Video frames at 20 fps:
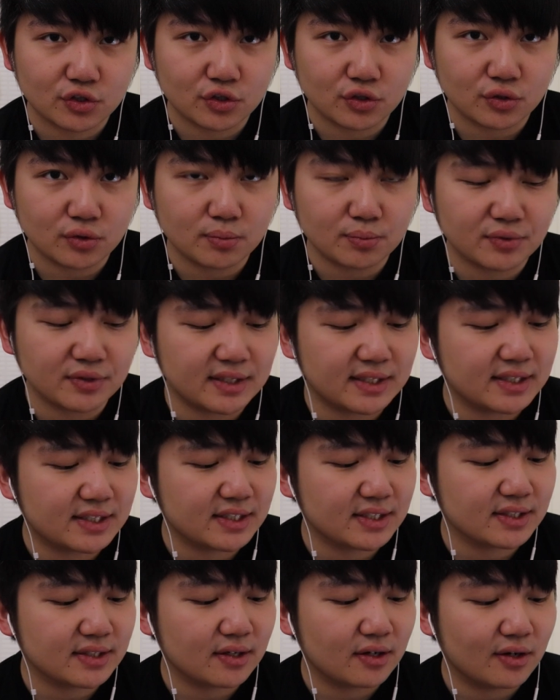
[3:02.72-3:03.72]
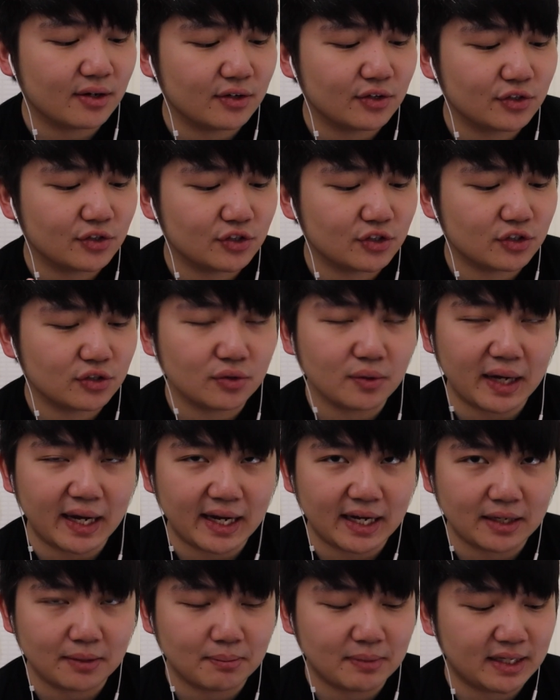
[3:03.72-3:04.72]
2 prince, 2
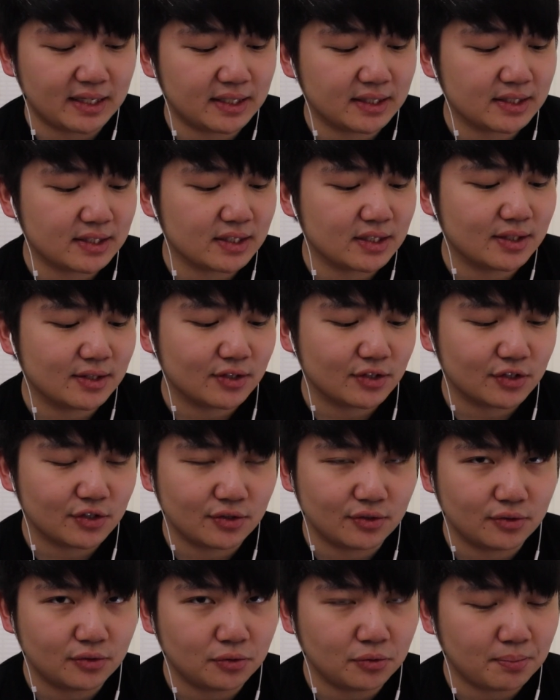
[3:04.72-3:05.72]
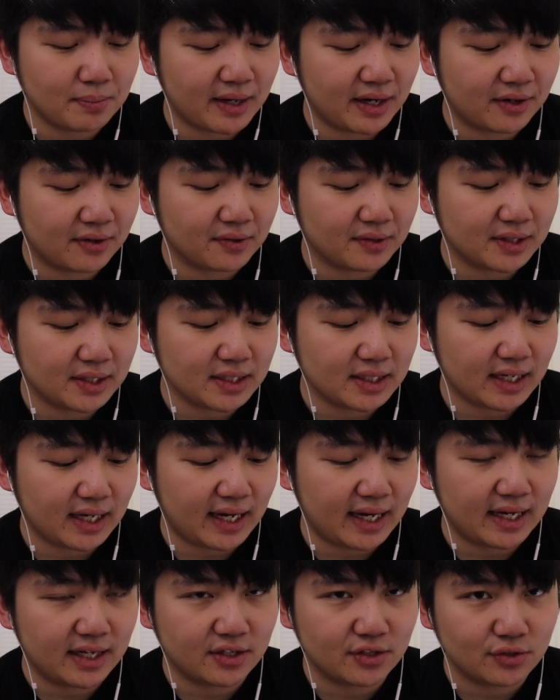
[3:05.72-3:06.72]
handmaid, 2 baron,
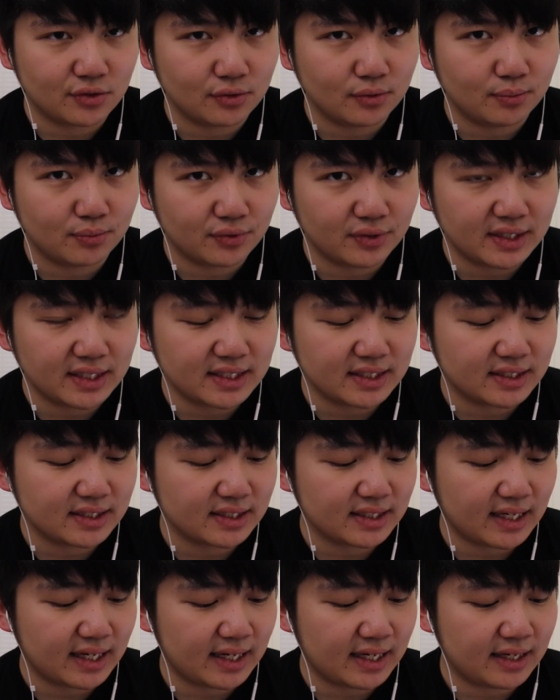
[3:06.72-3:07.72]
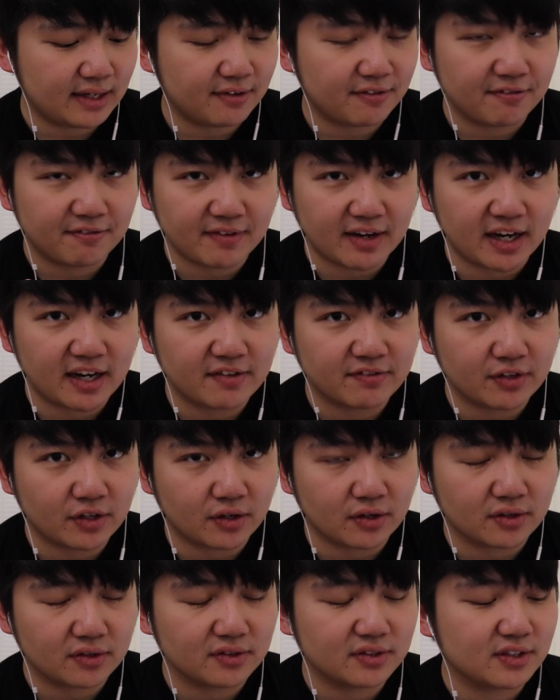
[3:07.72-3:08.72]
and 2 priest, and 5
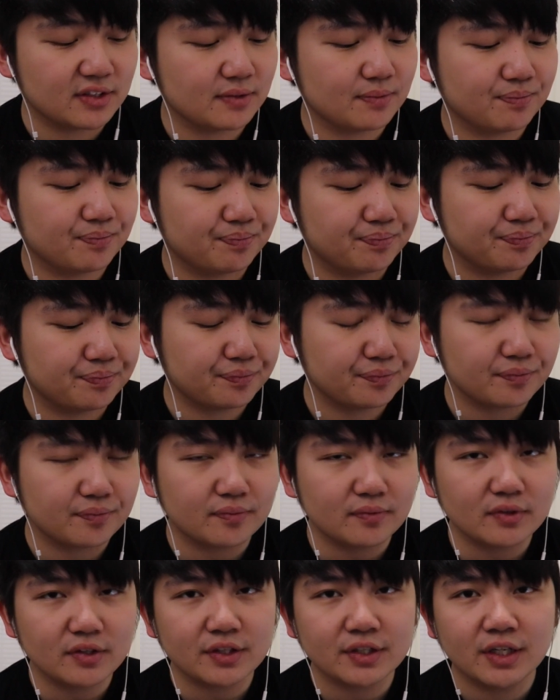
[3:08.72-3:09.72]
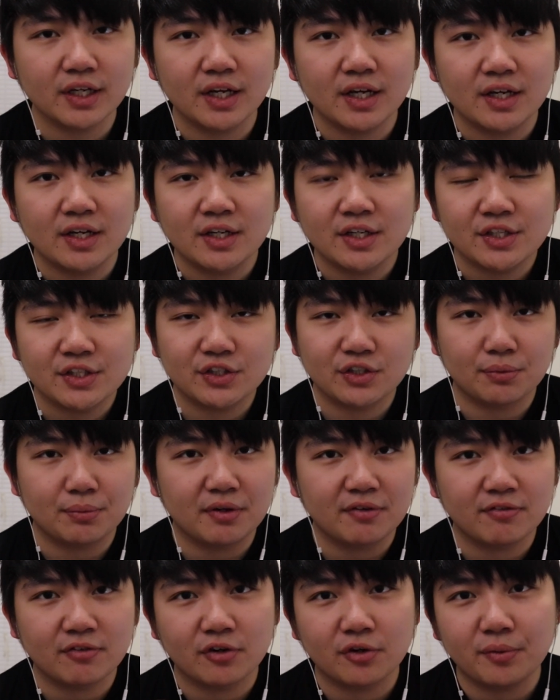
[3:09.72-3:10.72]
guards. So
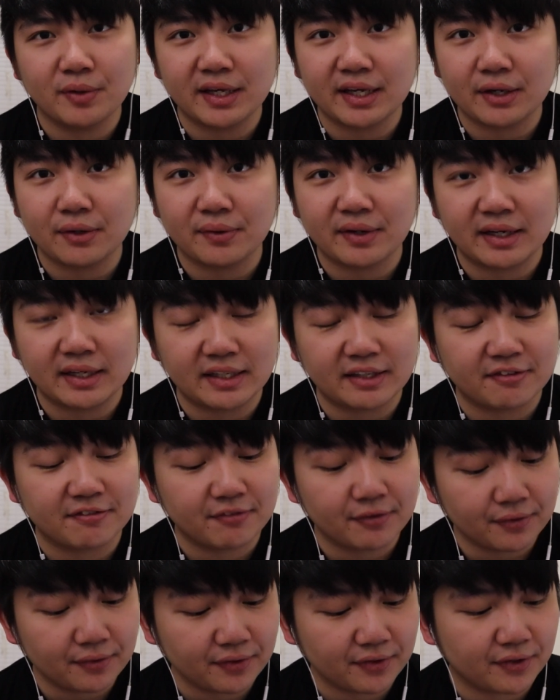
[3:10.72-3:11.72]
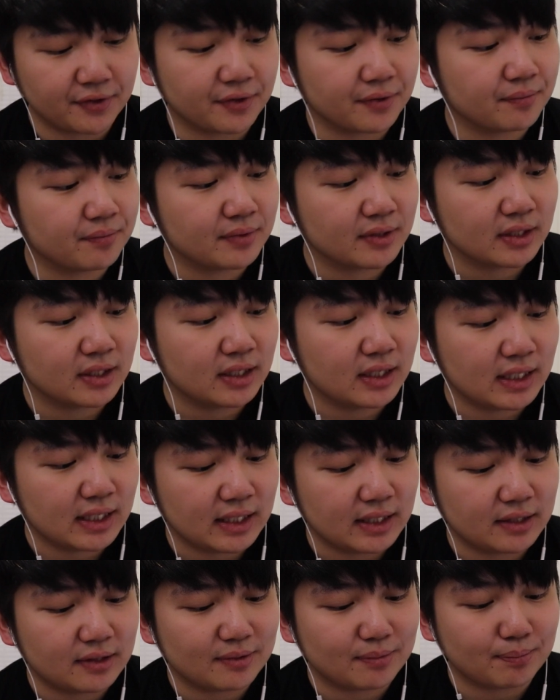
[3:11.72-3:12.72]
before we go any further,
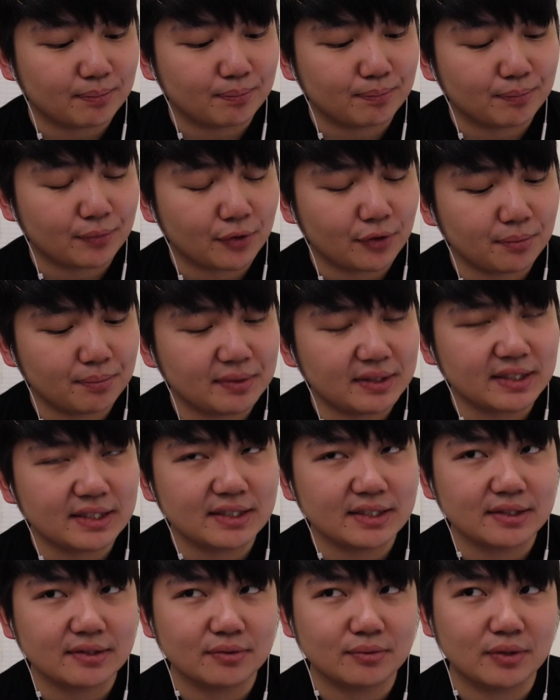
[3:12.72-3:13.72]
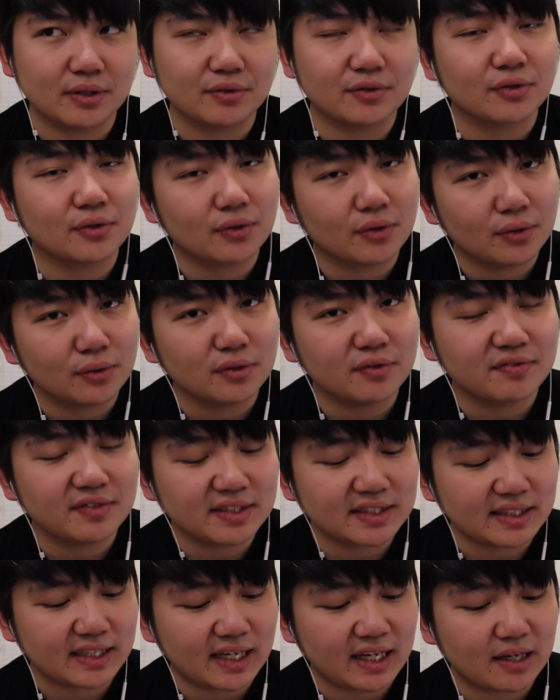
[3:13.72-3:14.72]
the goal of
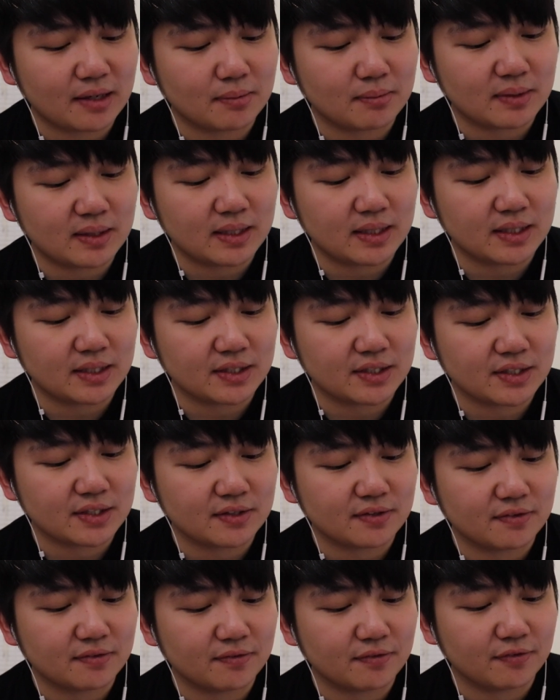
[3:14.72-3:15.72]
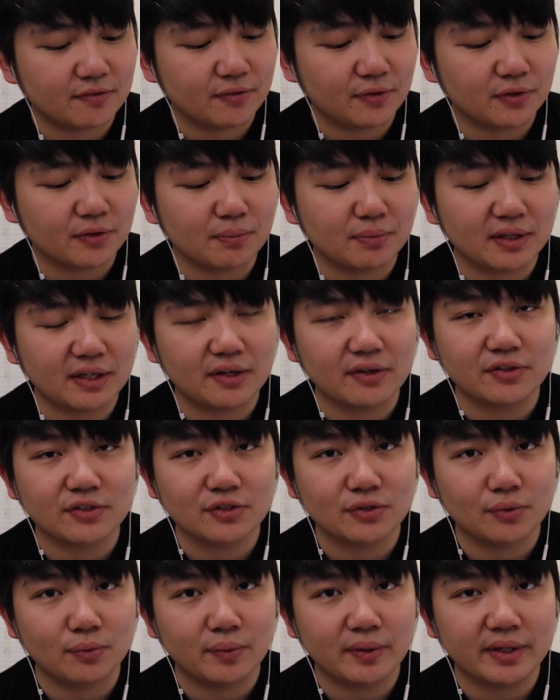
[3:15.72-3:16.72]
this game is for the player
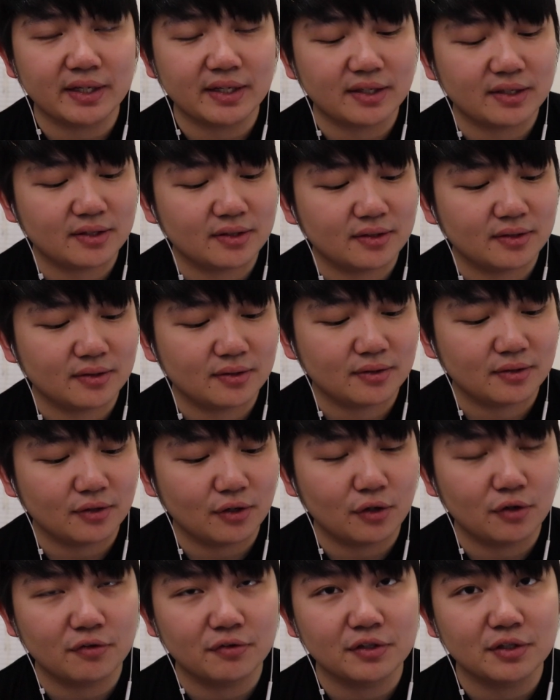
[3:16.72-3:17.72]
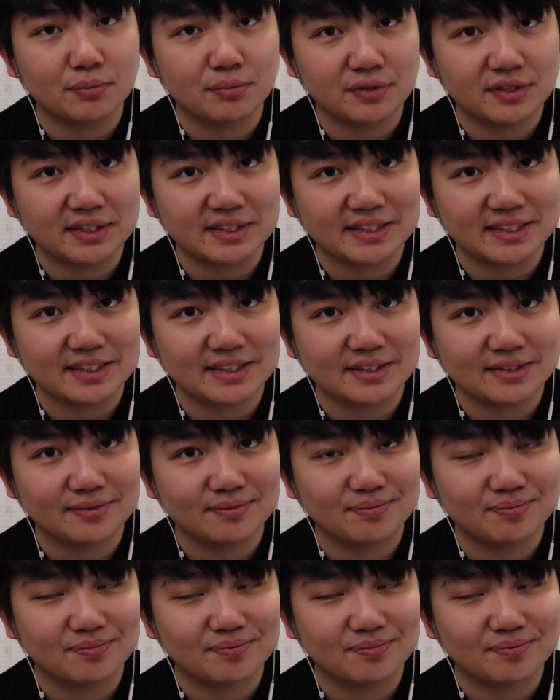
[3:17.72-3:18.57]
to win over the princess.